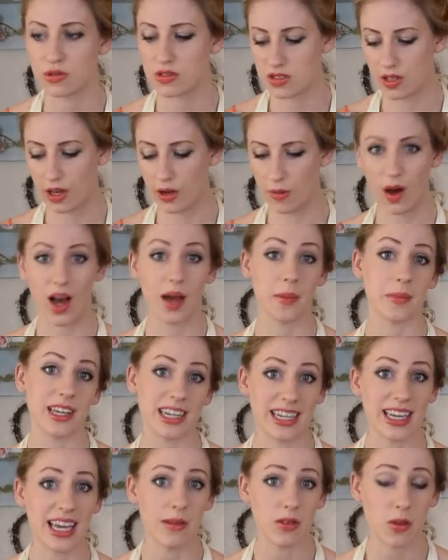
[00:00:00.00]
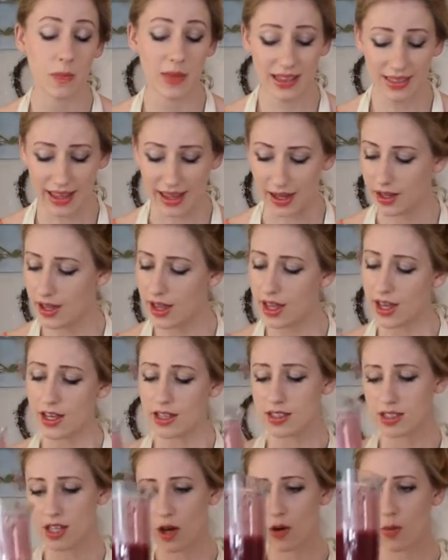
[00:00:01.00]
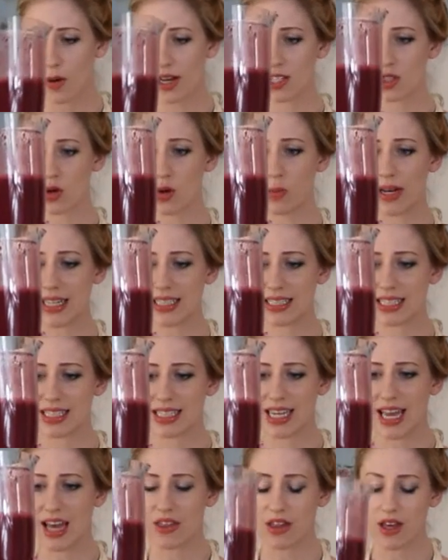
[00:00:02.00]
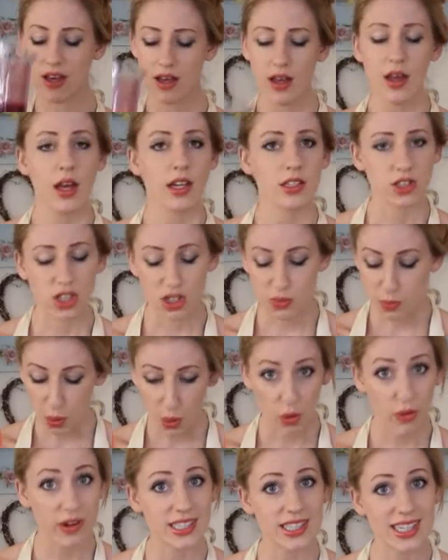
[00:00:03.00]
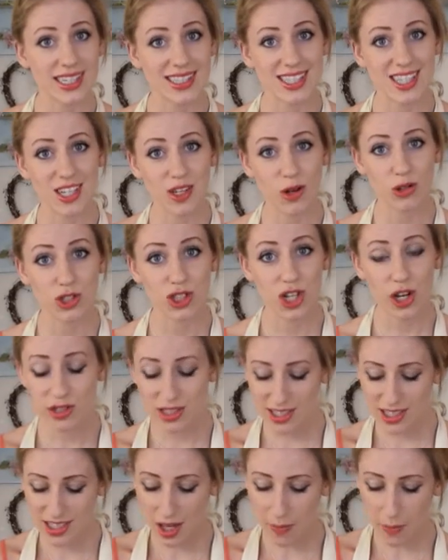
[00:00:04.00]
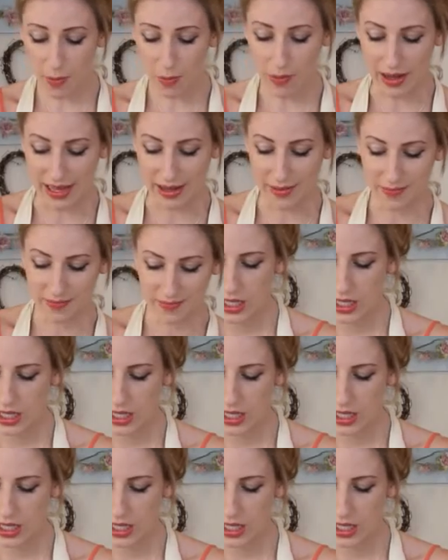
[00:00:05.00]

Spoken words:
so I'm going to keep them in there. So when it's all blended together, just pour it into your chosen Tupperware.